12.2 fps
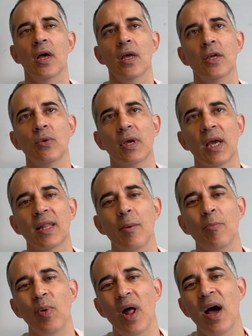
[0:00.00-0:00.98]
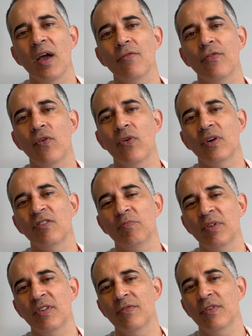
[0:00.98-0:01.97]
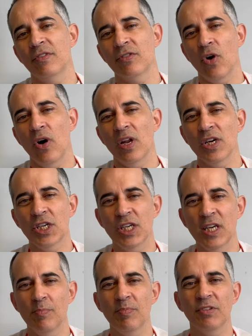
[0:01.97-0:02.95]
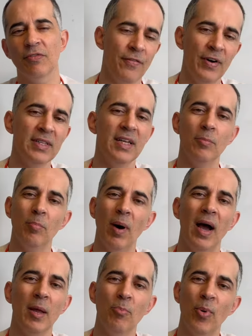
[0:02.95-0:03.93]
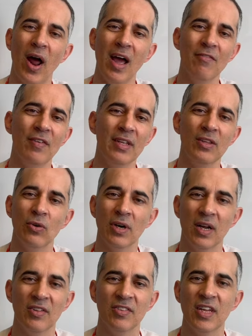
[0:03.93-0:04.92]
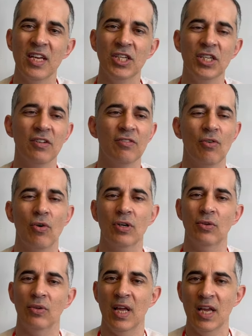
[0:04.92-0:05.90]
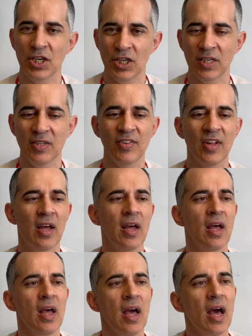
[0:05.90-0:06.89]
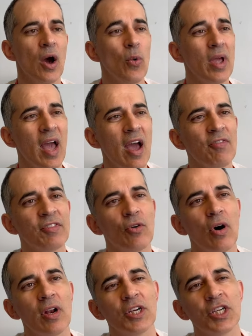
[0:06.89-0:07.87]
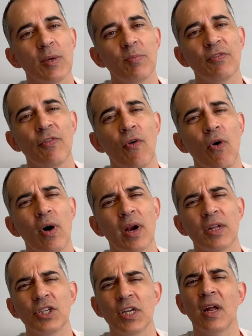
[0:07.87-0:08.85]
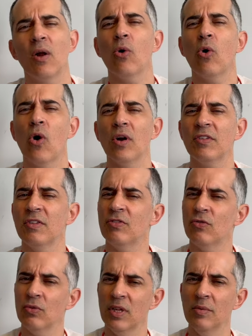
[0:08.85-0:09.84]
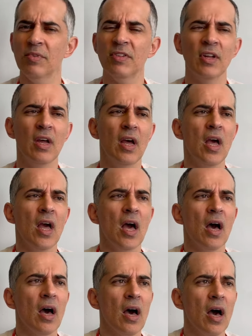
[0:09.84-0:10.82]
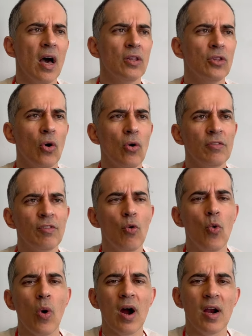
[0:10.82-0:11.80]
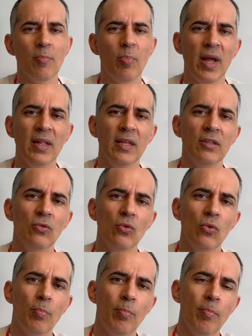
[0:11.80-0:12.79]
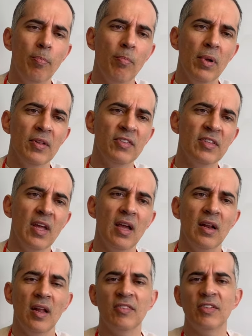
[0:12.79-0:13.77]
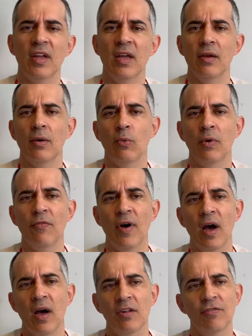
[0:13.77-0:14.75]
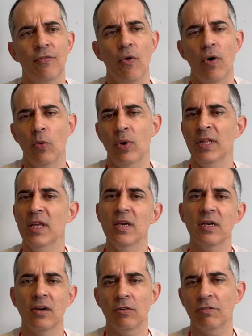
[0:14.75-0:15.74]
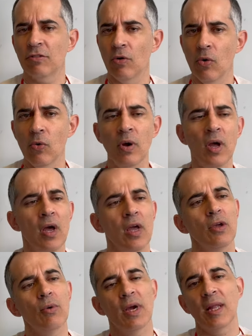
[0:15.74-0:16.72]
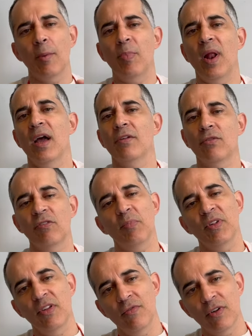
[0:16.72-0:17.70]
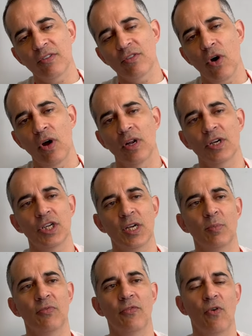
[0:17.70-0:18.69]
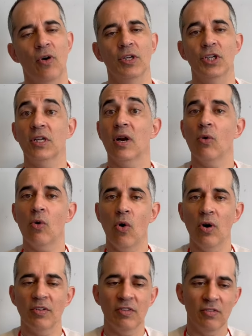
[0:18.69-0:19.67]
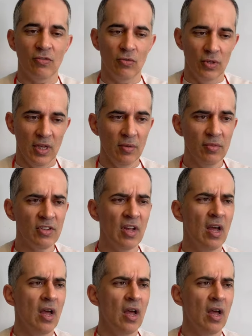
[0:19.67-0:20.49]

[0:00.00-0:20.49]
You can apply for specific scholarships funded by private organizations or donations. Uh, we have scholarships for general course students, uh, those who are planning to stay, let's say, with us for one year or so. You can apply to specific scholarship for general course students.